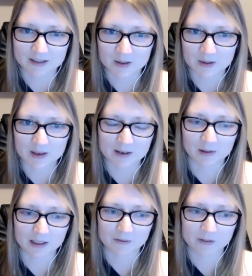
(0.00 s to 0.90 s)
So I
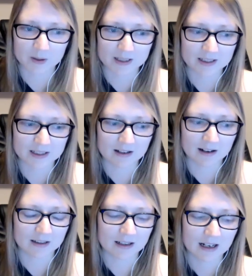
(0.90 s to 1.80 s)
really focused in
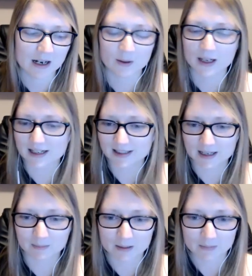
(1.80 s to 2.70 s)
on how can I
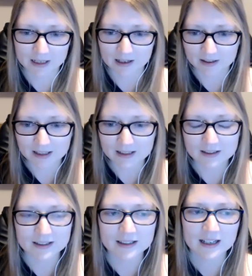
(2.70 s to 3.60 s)
segment my
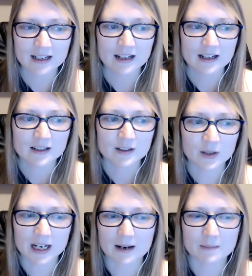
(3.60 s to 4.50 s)
audience mm-hmm. so
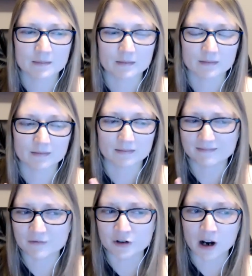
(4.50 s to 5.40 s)
that I'm
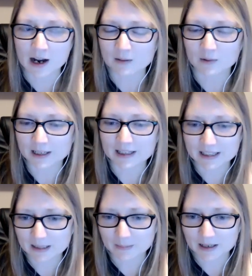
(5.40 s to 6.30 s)
not writing
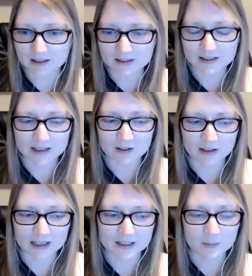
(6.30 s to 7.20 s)
emails that are
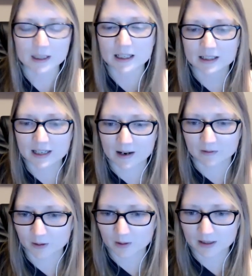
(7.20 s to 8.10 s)
like speaking to
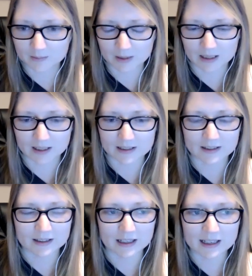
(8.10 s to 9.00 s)
everyone,
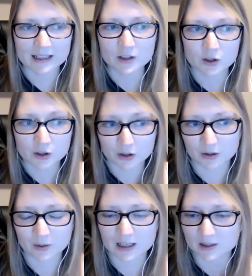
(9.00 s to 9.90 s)
because it is
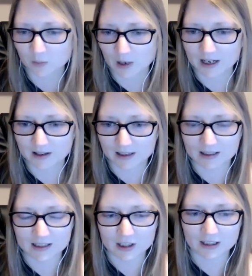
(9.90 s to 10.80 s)
true. That's why I think
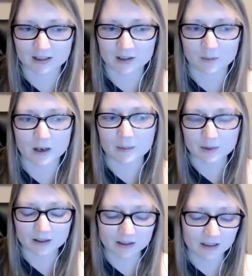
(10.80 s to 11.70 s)
niching is so
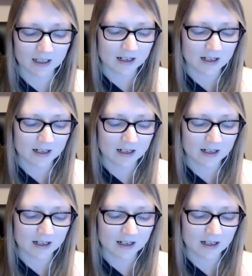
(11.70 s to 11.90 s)
popular.